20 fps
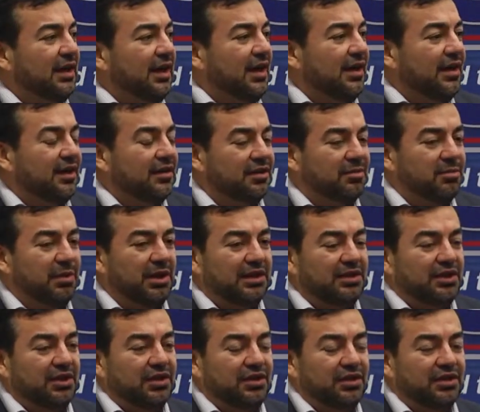another
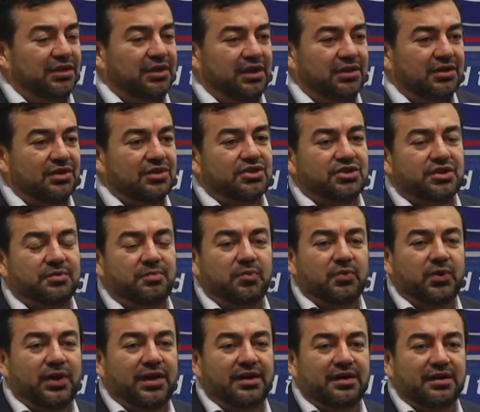military dictatorship
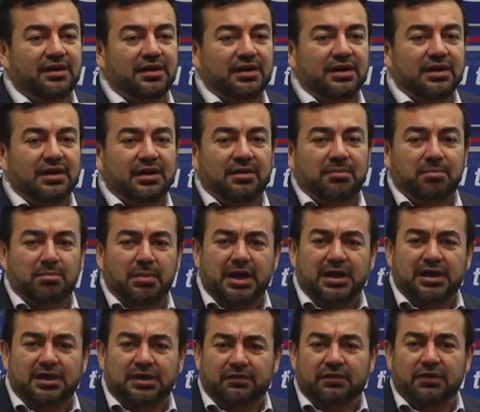where
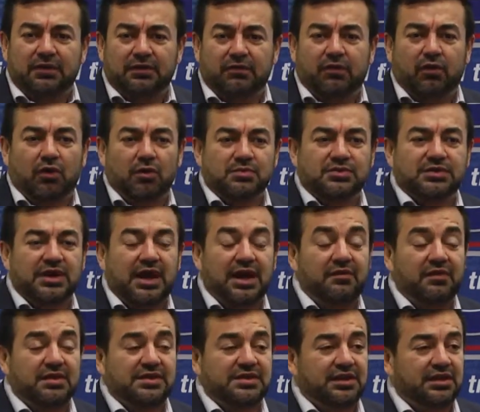many different forms. I
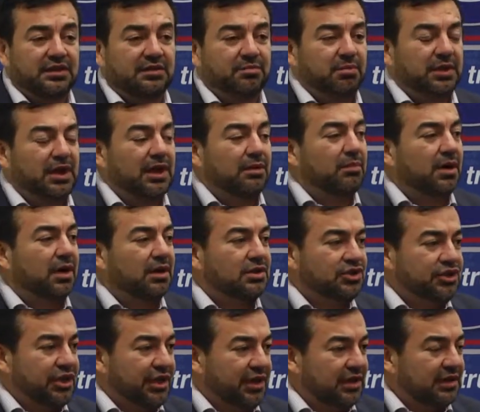visited Myanmar
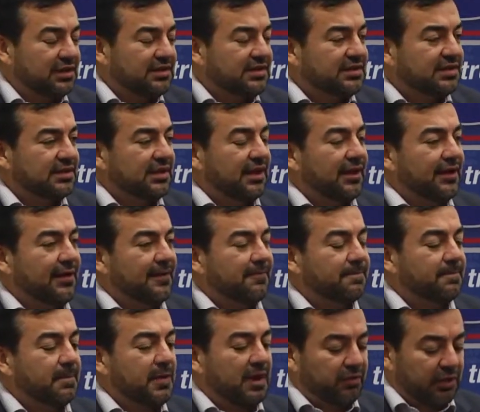jails
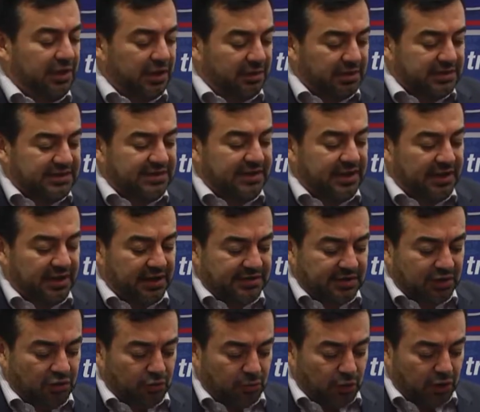when I was there as
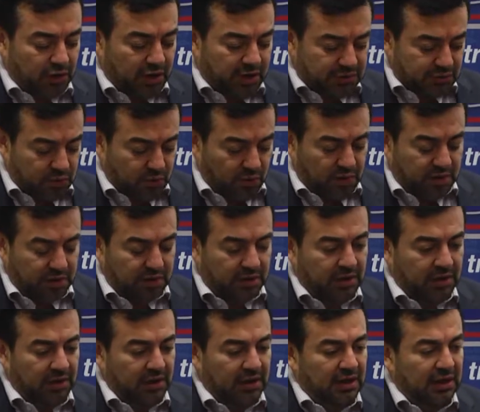a human rights
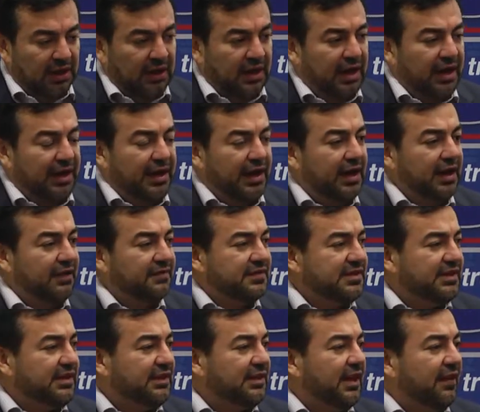worker, and I have
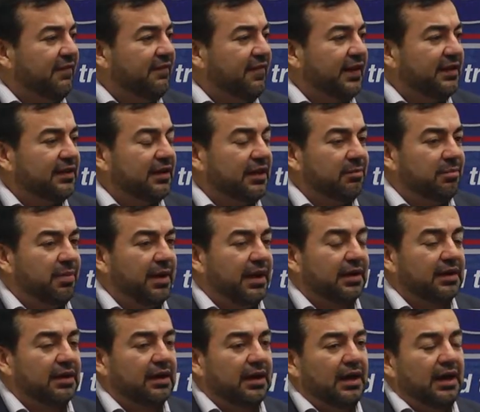seen the effect and
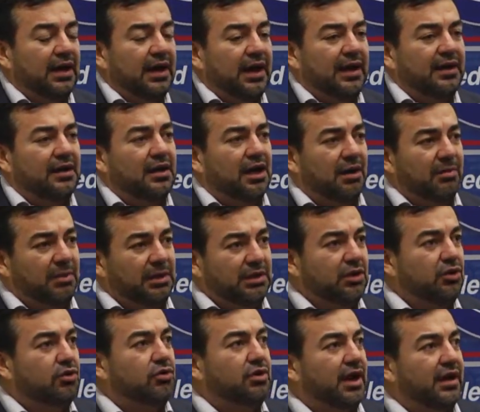impact. And coming
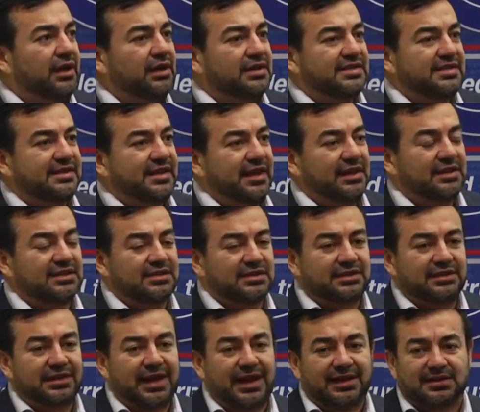to the United States,
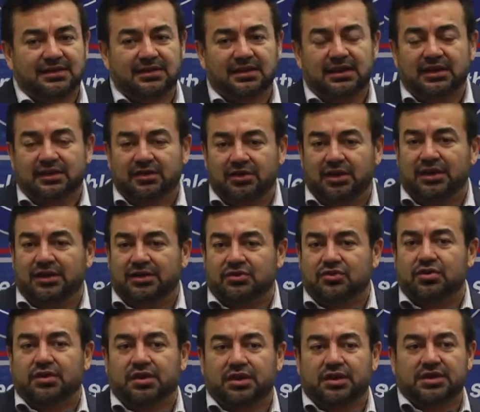that really
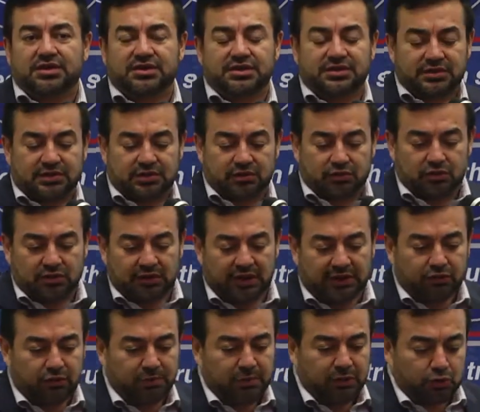triggers,
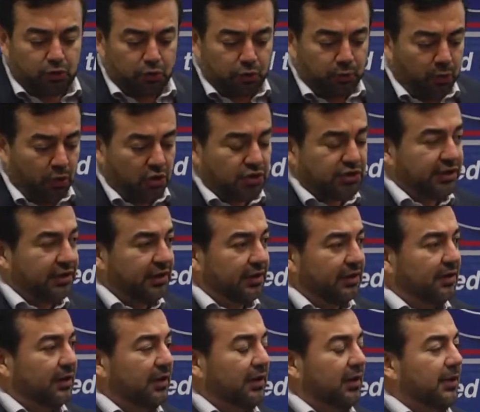not to be too
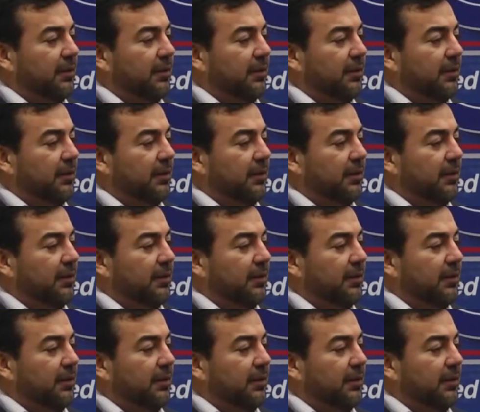personal,